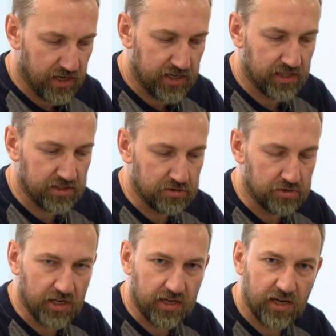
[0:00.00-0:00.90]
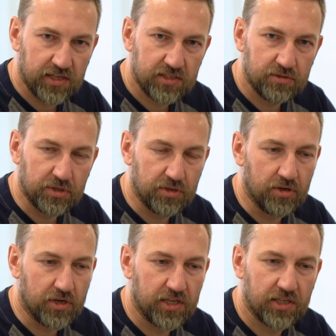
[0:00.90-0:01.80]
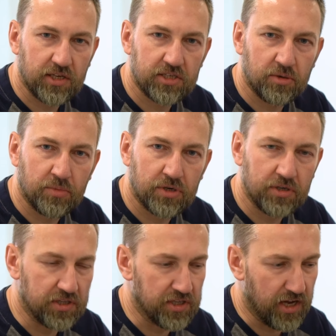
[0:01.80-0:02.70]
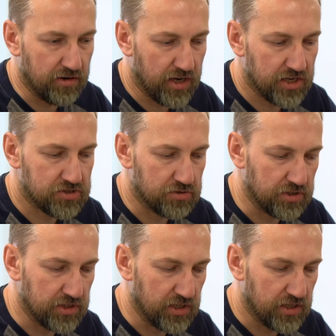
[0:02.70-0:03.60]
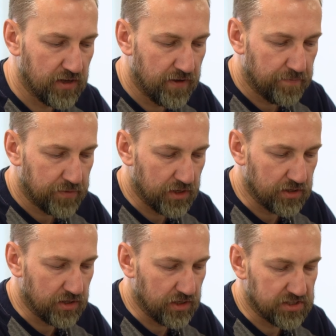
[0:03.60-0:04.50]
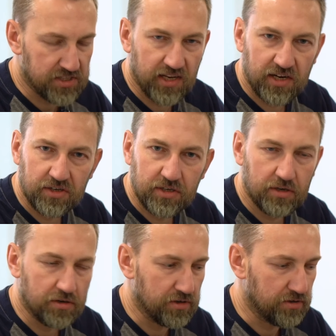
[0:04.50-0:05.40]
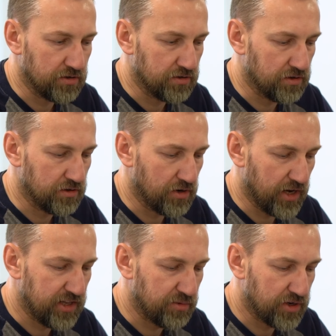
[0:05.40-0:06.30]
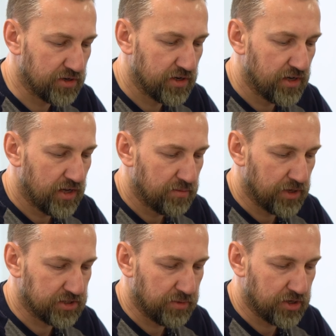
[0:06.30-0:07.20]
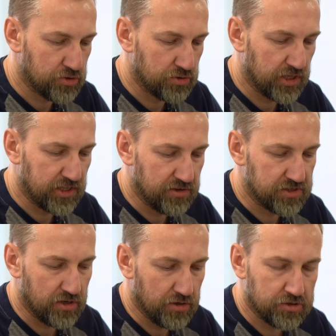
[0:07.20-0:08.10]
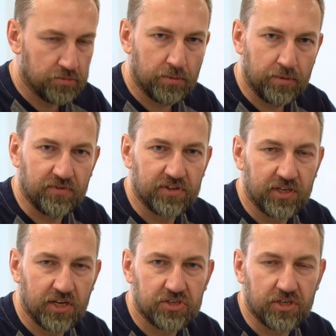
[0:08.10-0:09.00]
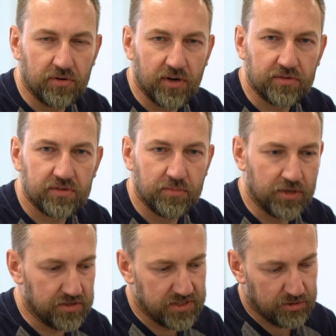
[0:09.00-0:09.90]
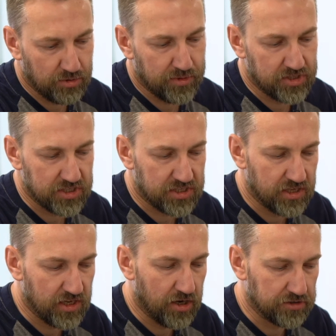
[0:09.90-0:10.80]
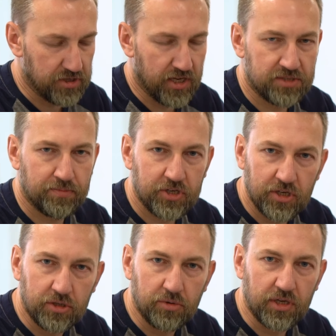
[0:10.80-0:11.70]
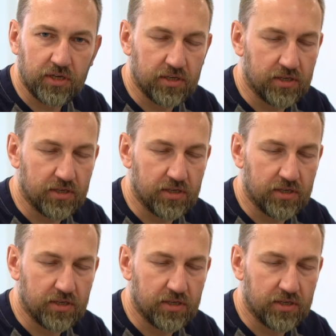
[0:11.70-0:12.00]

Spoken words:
Take that into the account when you locate it somewhere in the garage or in the cellar or anywhere. But make sure that there is also proper ventilation around, because that will be just hot, especially during